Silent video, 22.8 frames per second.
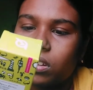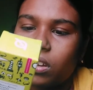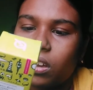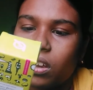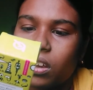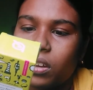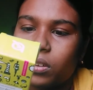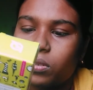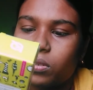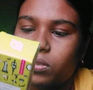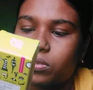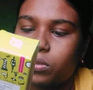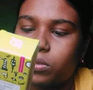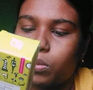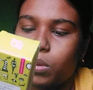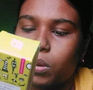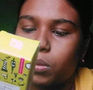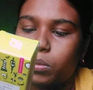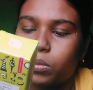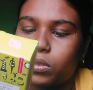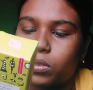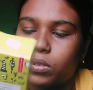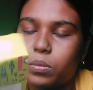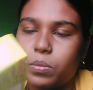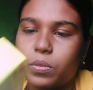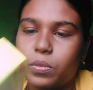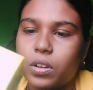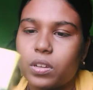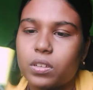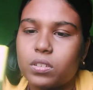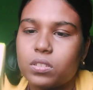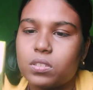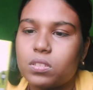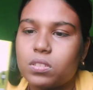I don't remember the
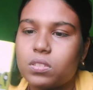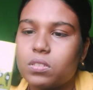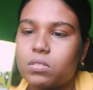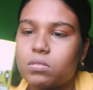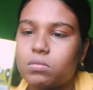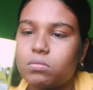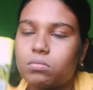price.